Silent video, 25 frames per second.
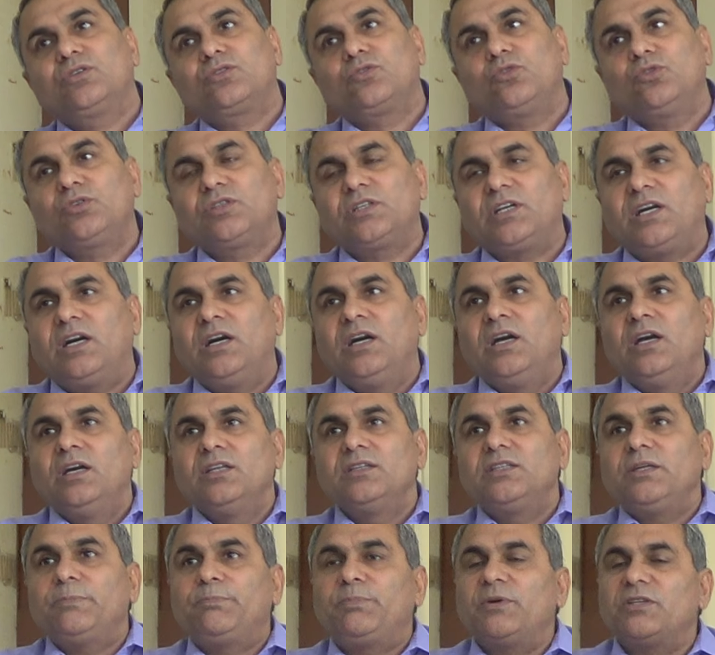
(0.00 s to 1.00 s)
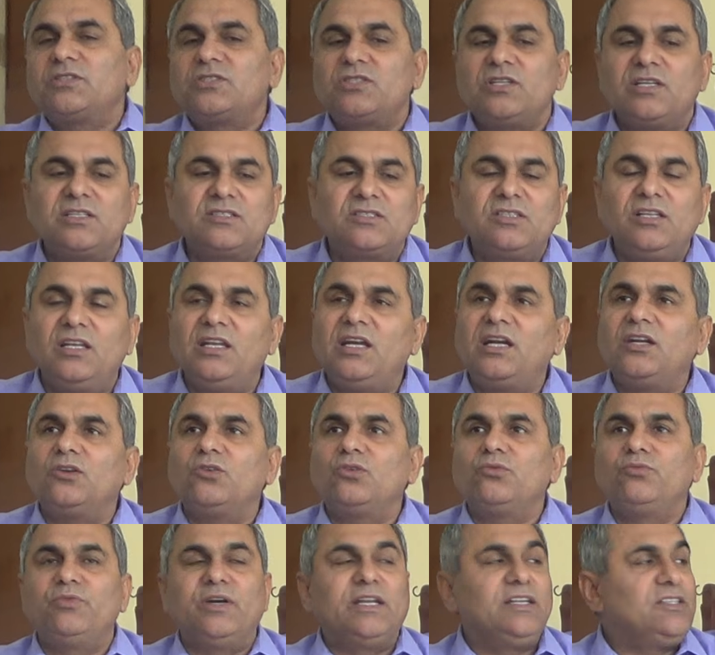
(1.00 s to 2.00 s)
Kota. They purchased the land
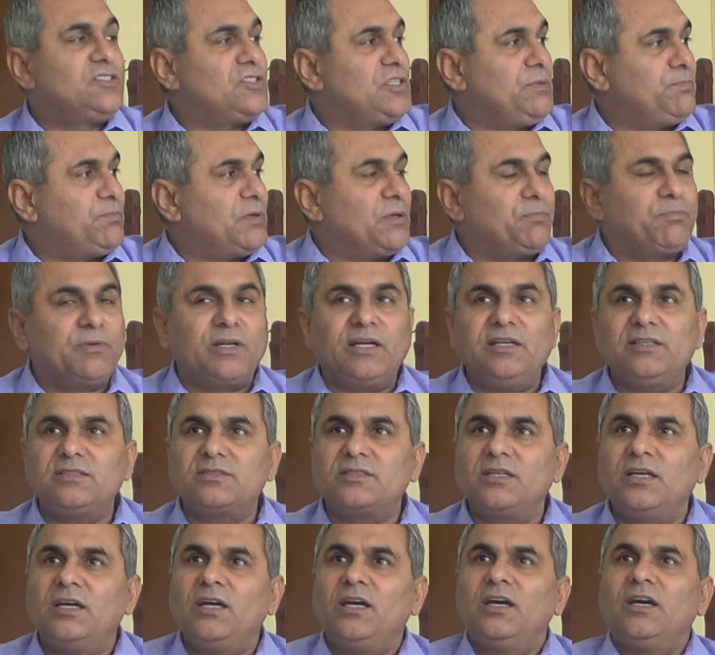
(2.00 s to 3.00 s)
on very cheaper price.